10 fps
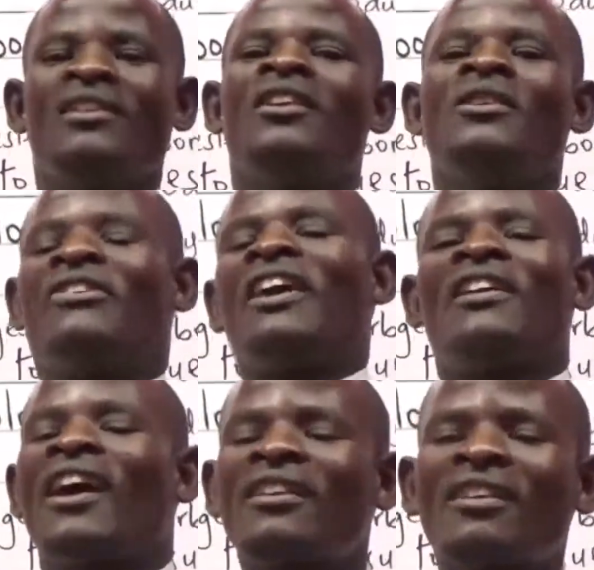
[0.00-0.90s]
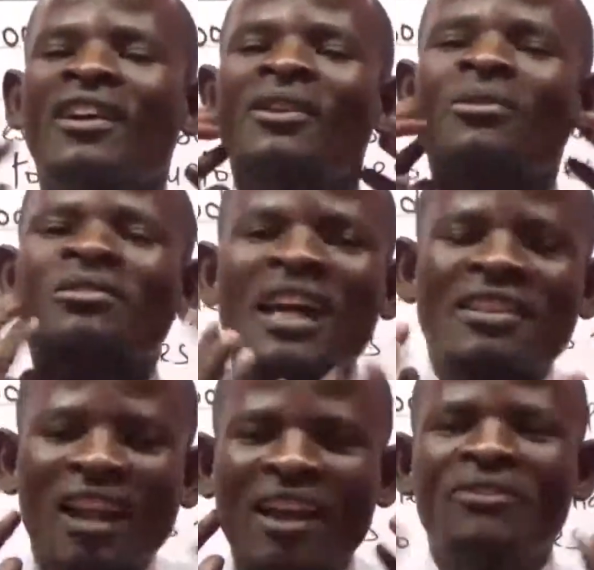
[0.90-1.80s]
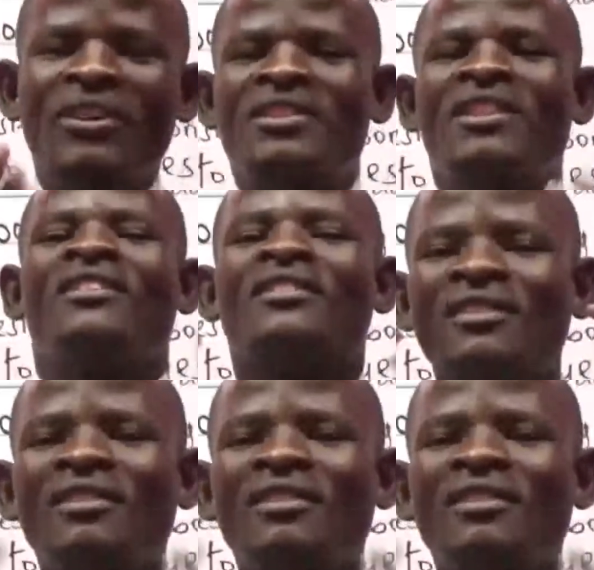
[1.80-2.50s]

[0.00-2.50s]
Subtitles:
You find that you start salivating.